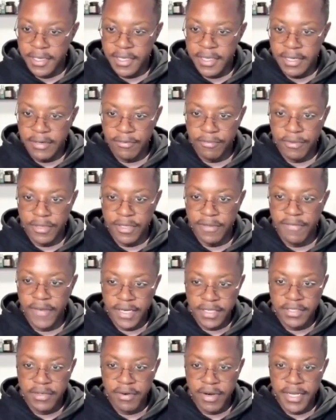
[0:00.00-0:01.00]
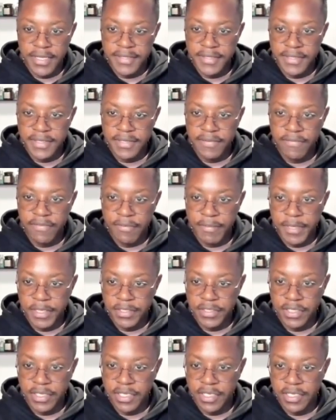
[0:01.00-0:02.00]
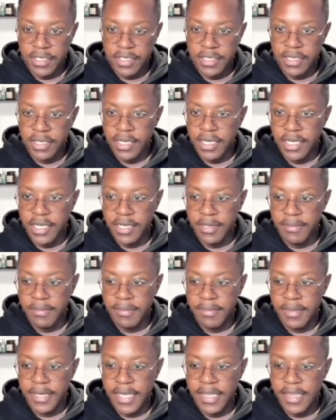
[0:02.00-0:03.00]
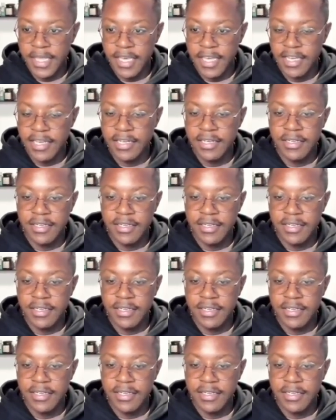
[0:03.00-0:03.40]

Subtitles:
We vectorize this information, and then